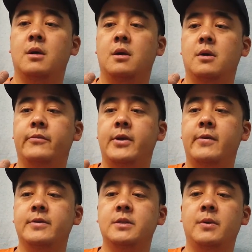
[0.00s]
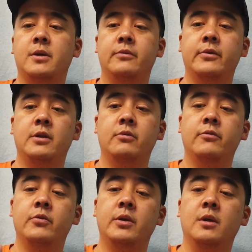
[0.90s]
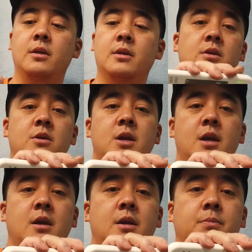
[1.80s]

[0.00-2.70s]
If you haven't seen my other video reviewing it, then you can.